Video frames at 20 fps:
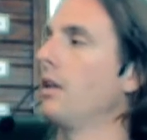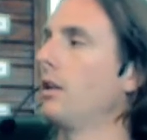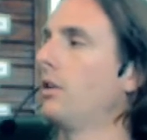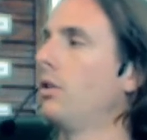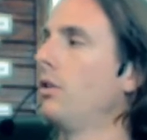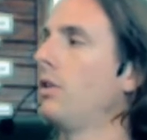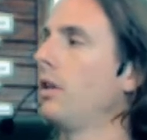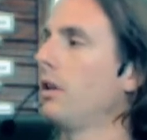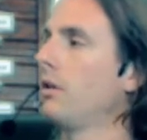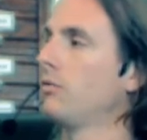Like,
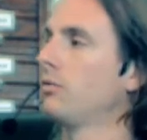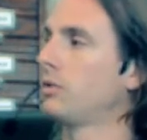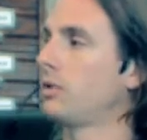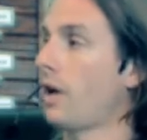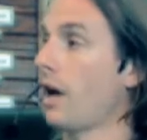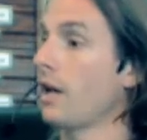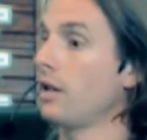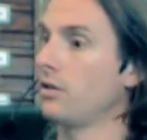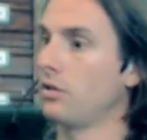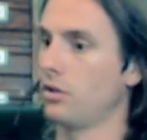do you think
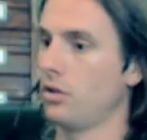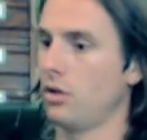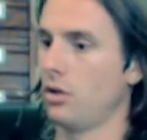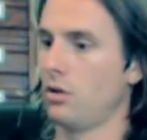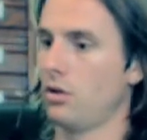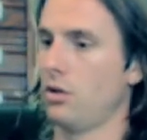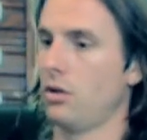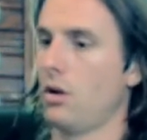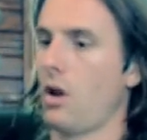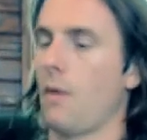science,
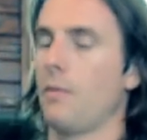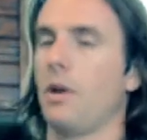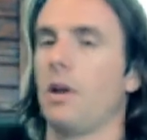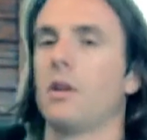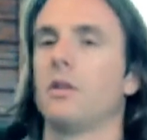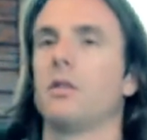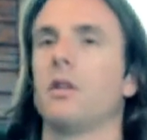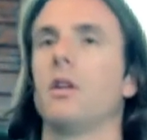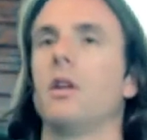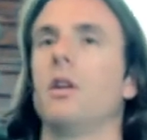because,